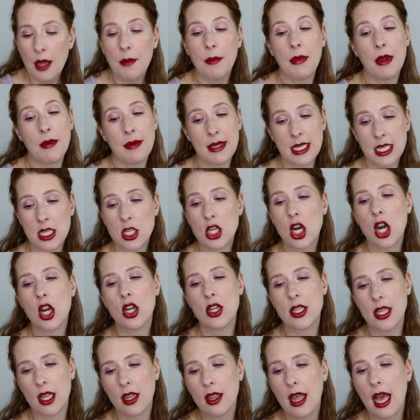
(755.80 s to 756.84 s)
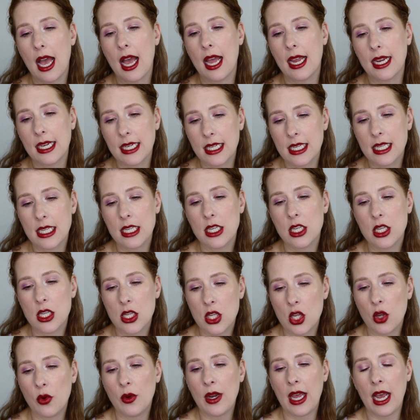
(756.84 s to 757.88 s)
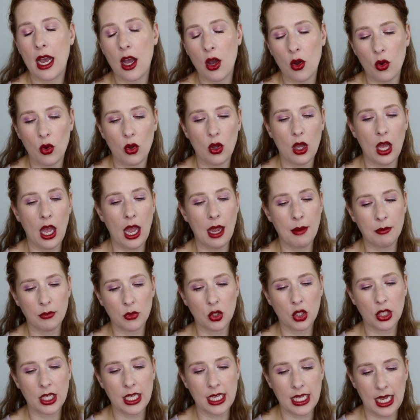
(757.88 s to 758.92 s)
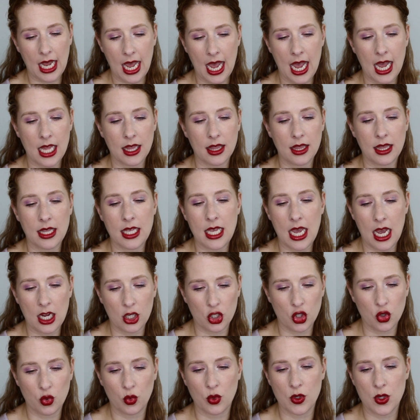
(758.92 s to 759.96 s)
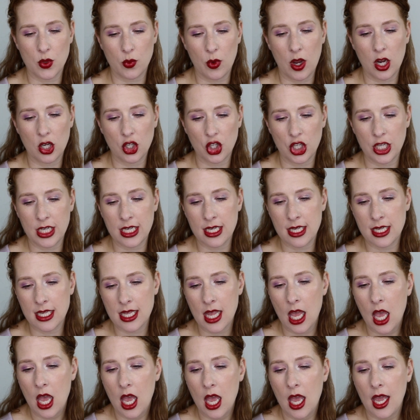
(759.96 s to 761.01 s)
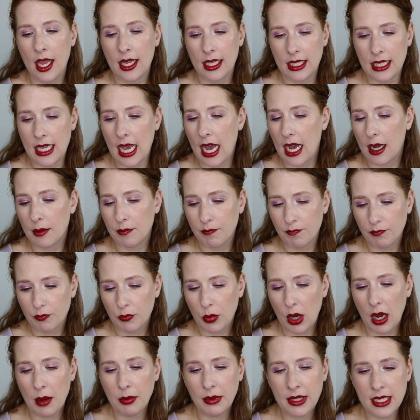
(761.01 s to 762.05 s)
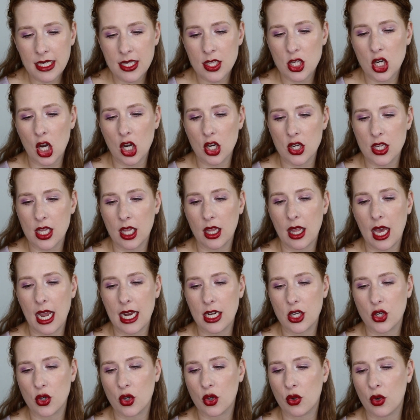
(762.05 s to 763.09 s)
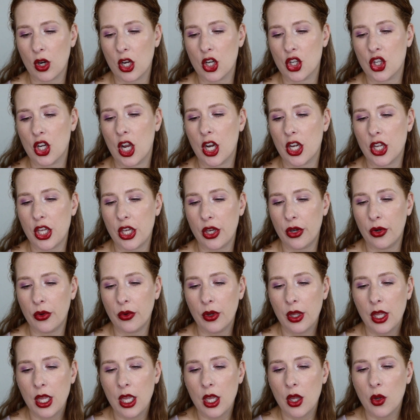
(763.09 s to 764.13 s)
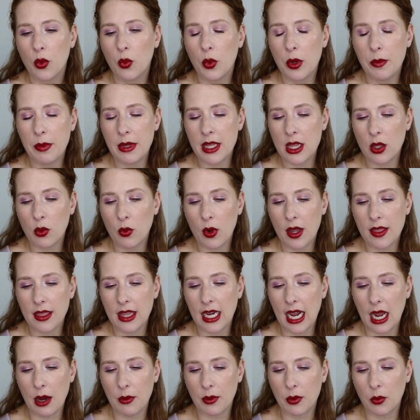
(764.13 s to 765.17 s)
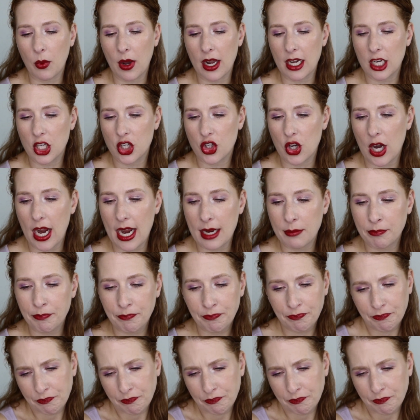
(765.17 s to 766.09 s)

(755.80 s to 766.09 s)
Maybe stars aligned. So now I'm looking at the actual swatches. Yeah, probably stars aligned or crush on you would be the one that I would want to try.